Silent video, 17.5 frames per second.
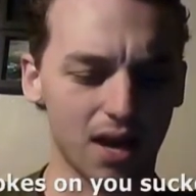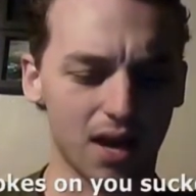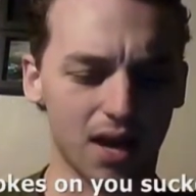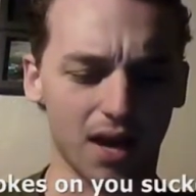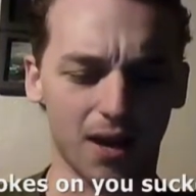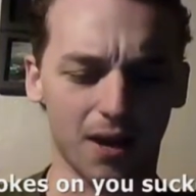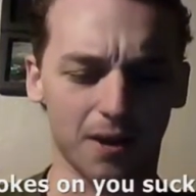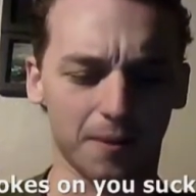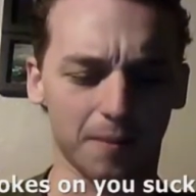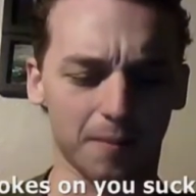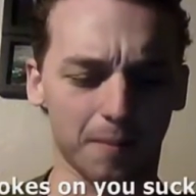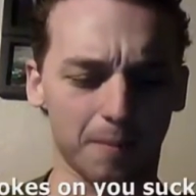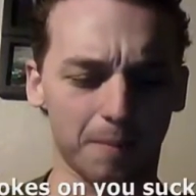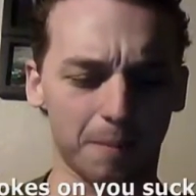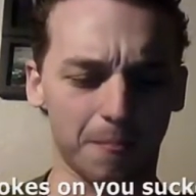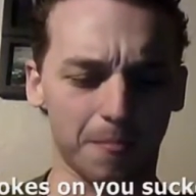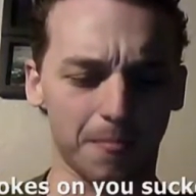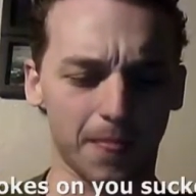
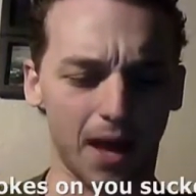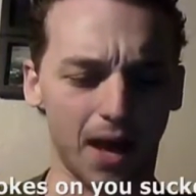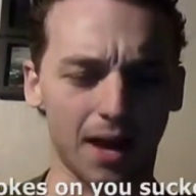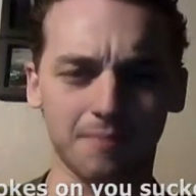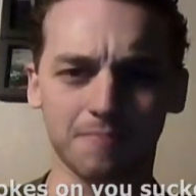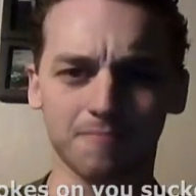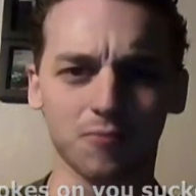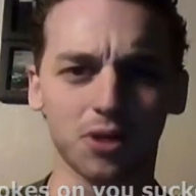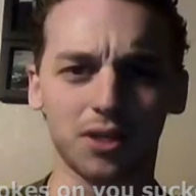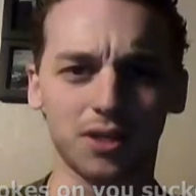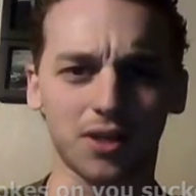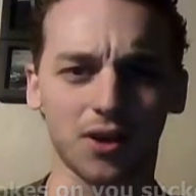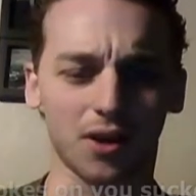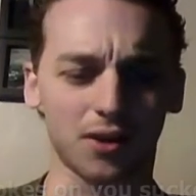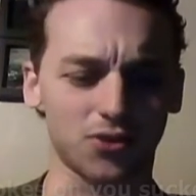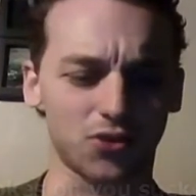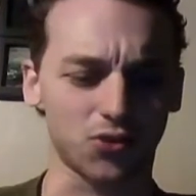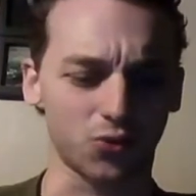I'm really
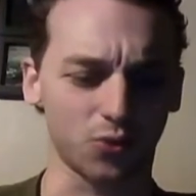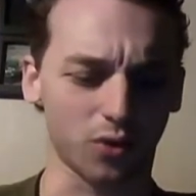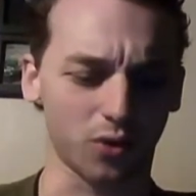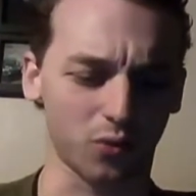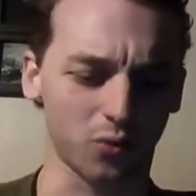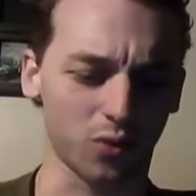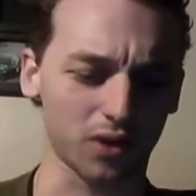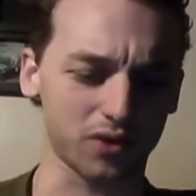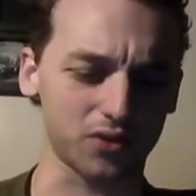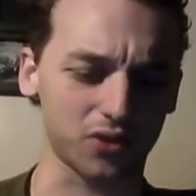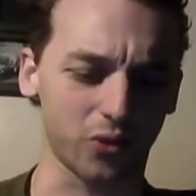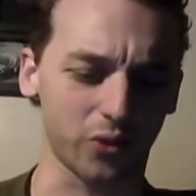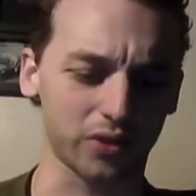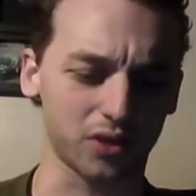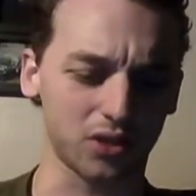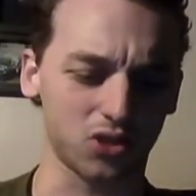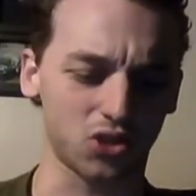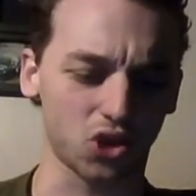not sure what's
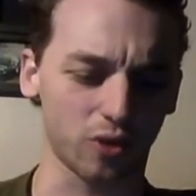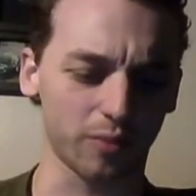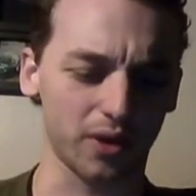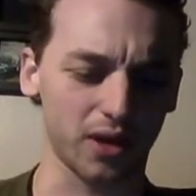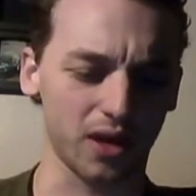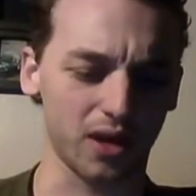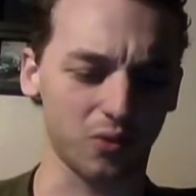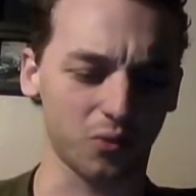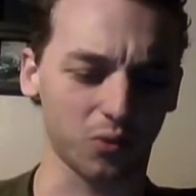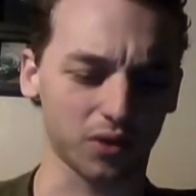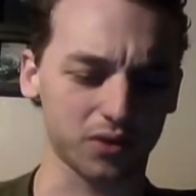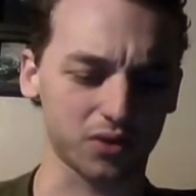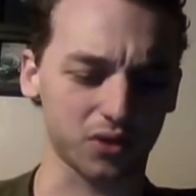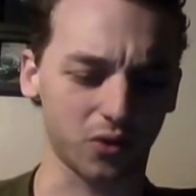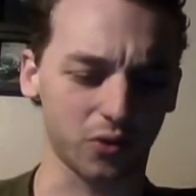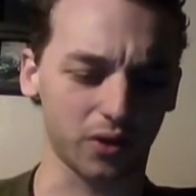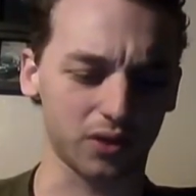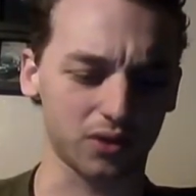going to germinate,
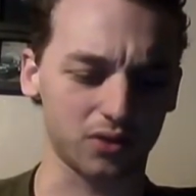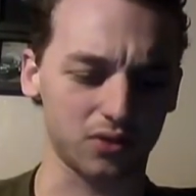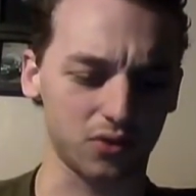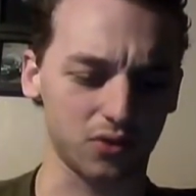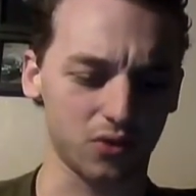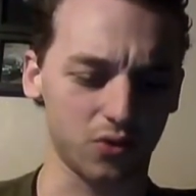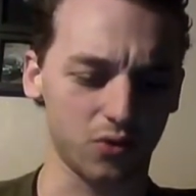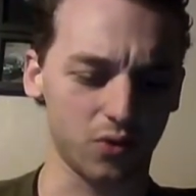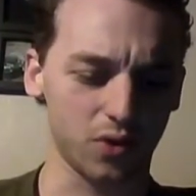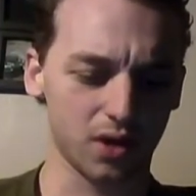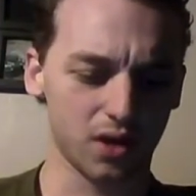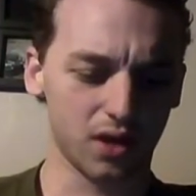what's going to